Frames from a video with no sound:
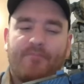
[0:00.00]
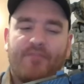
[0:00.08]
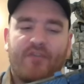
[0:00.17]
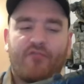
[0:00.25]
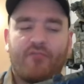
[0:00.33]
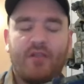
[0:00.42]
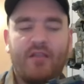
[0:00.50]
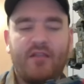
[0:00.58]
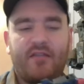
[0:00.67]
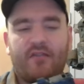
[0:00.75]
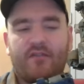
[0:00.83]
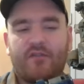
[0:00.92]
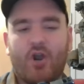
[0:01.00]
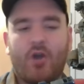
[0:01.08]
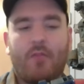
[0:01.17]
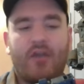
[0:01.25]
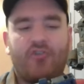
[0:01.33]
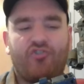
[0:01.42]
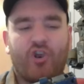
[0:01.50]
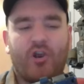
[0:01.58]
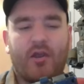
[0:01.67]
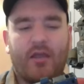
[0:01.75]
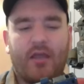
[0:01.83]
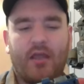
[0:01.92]
This really did start my
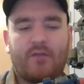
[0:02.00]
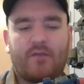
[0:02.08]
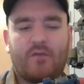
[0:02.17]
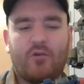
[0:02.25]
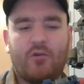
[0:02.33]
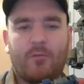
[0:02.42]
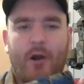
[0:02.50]
journey into